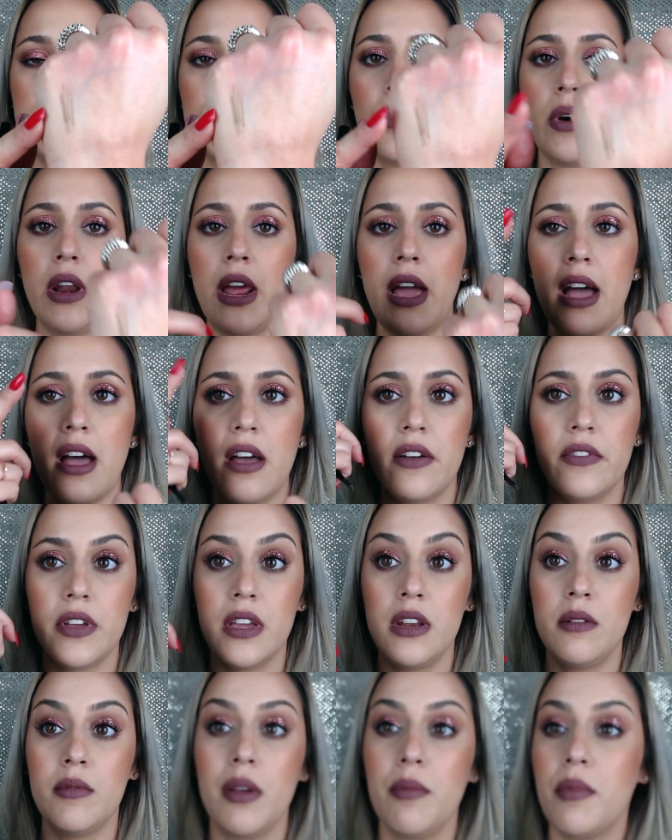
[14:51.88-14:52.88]
what I have
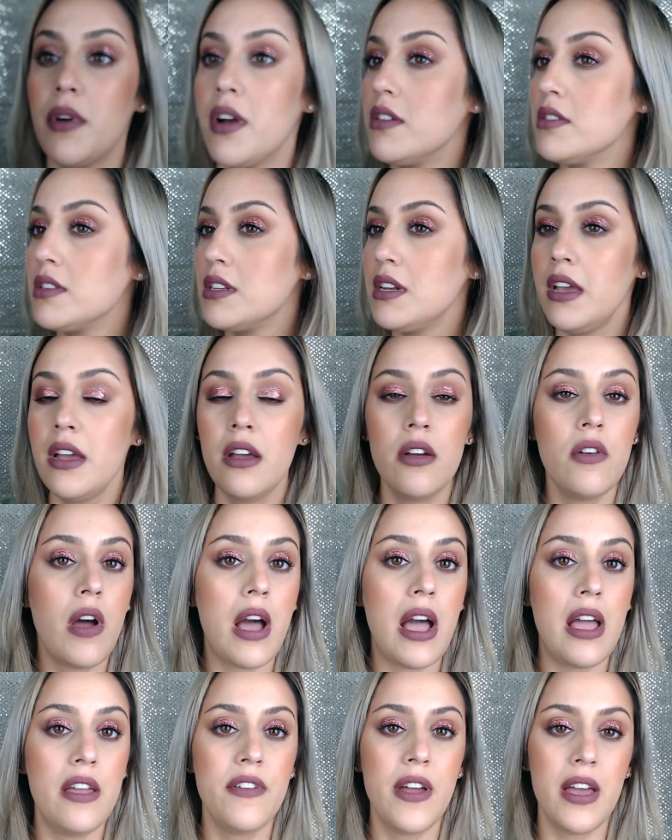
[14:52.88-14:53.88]
in my brows now.
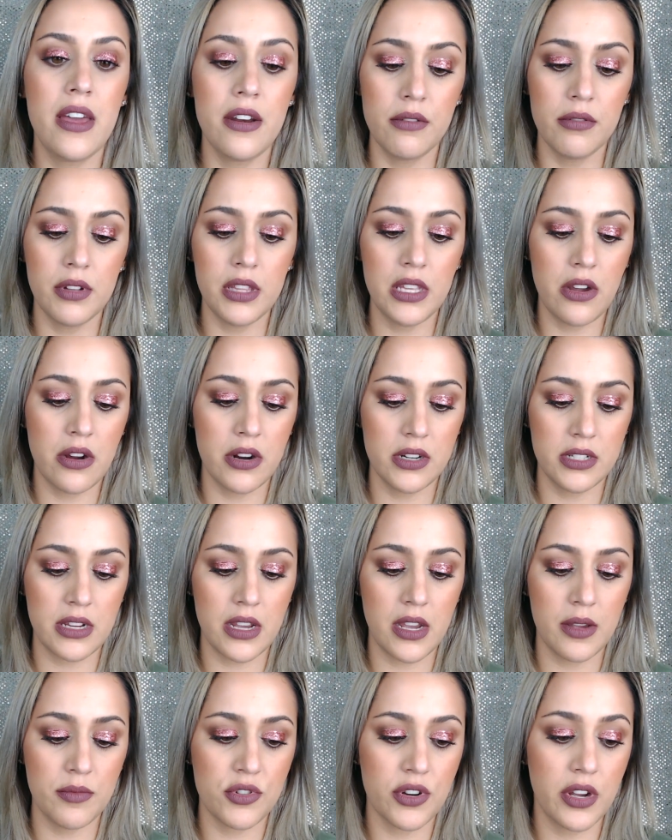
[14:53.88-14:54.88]
I've had a really hard
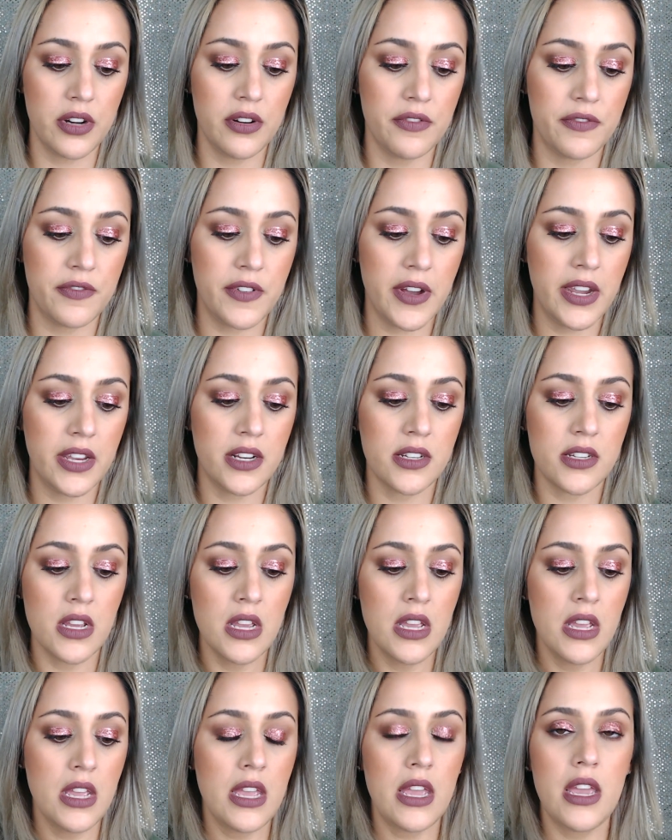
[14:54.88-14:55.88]
time trying to find
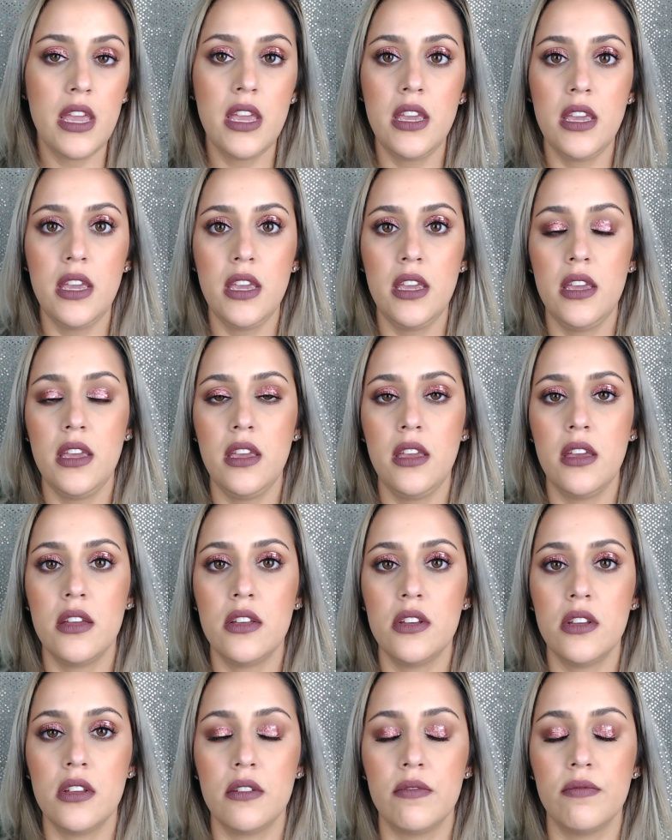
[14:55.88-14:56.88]
a
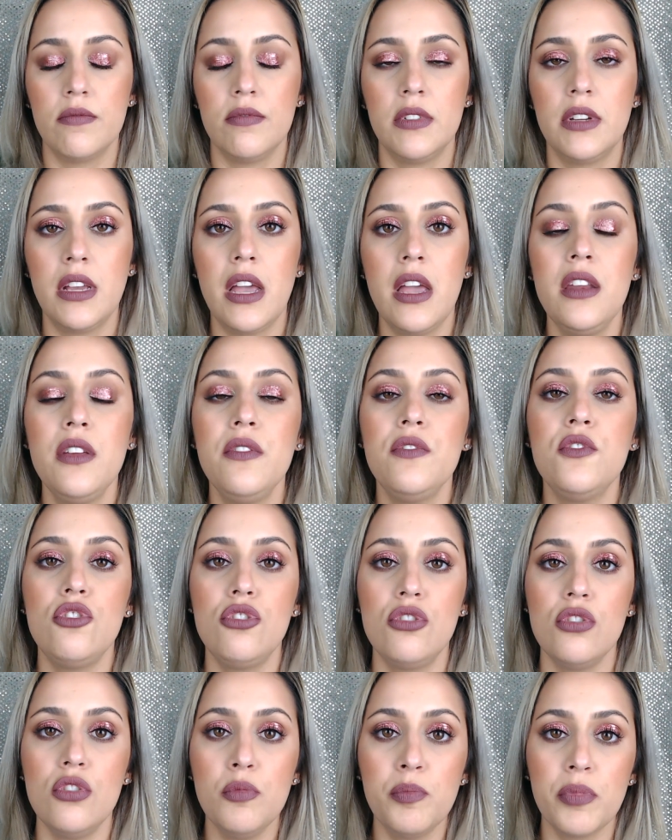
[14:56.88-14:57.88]
kind of
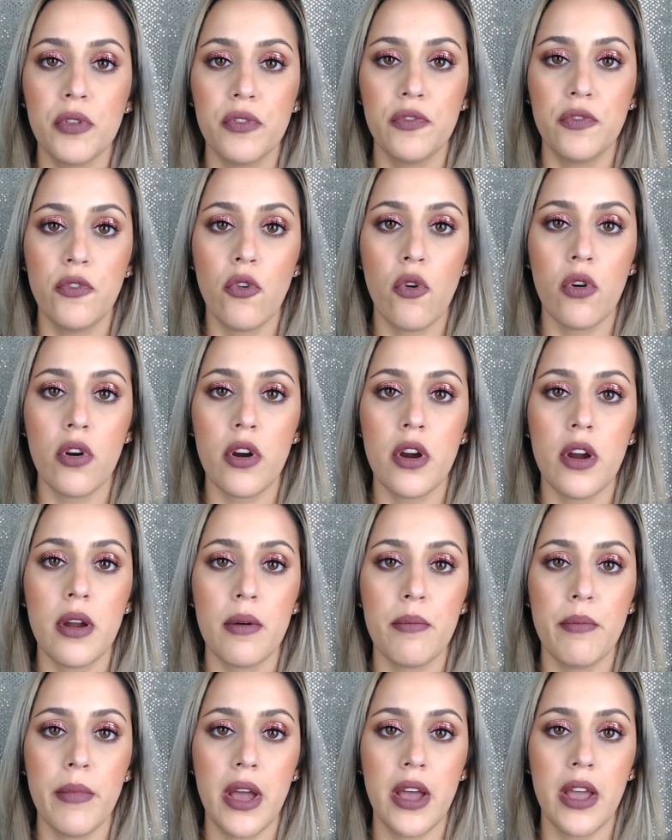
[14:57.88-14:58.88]
dupe for
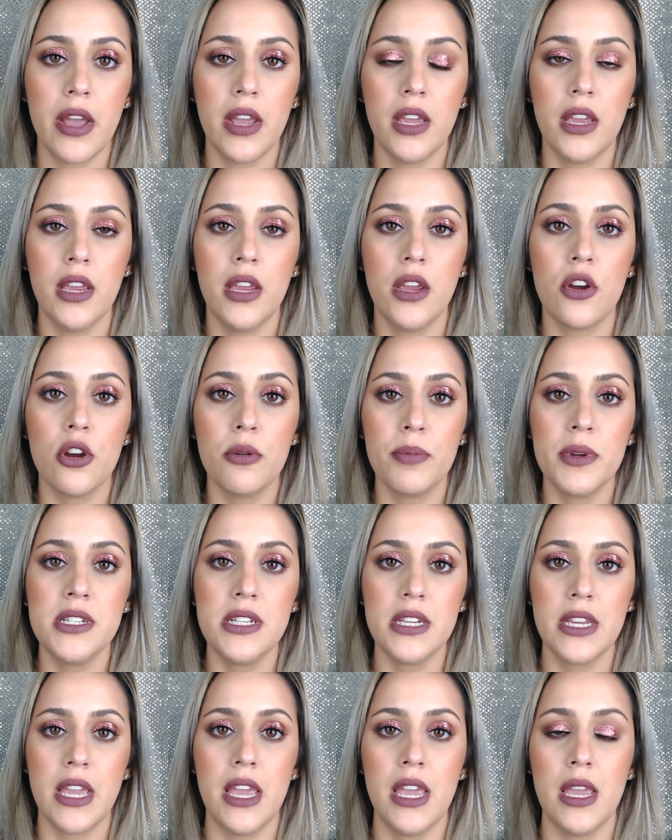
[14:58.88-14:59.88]
my Urban
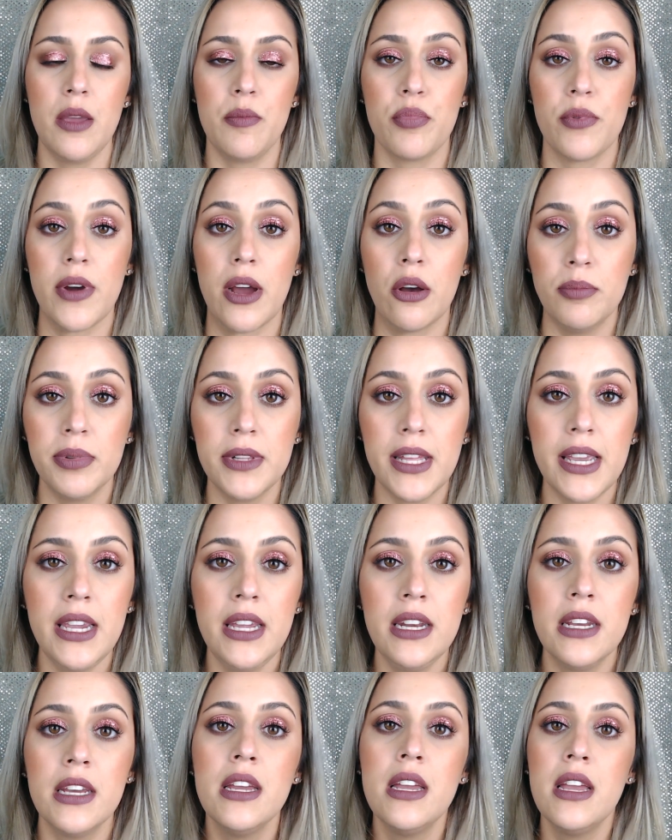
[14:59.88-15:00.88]
Decay Brow
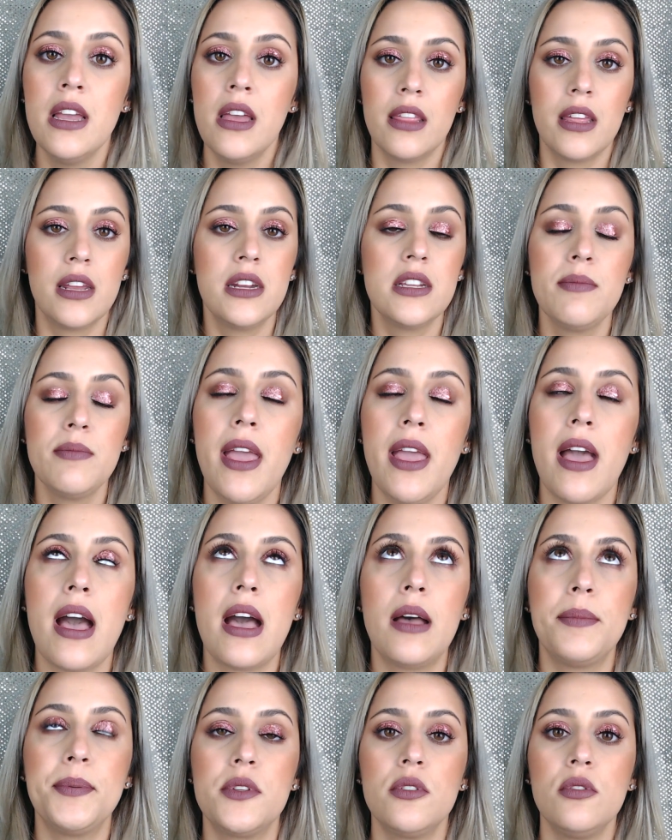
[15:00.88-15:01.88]
Blade. That is
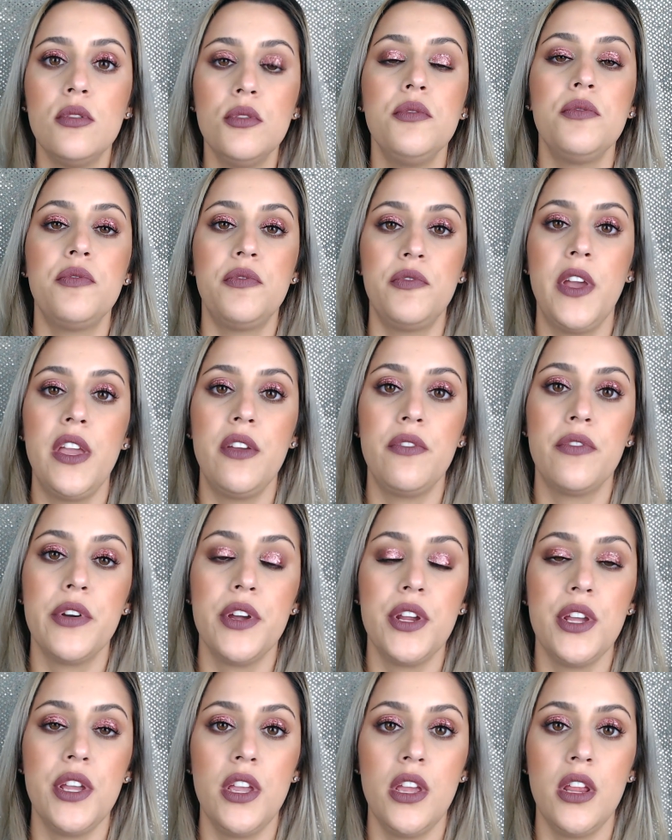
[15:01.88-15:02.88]
absolute
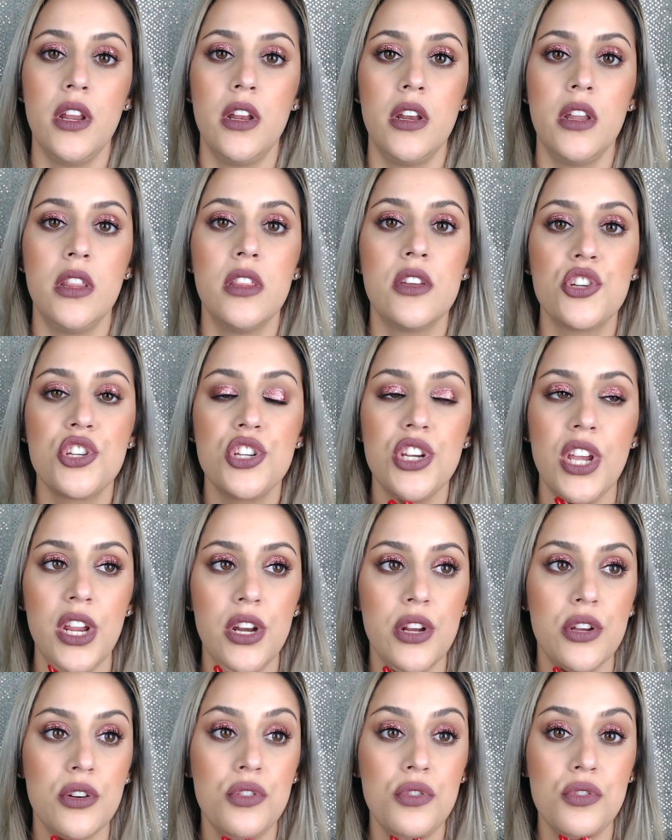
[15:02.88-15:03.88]
favorite in the
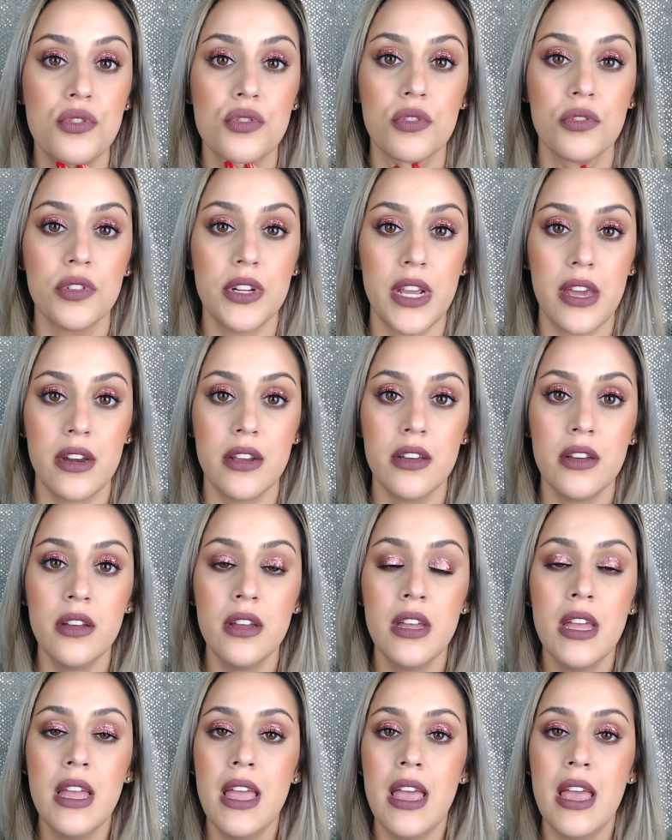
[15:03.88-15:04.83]
shade Neutral Nana.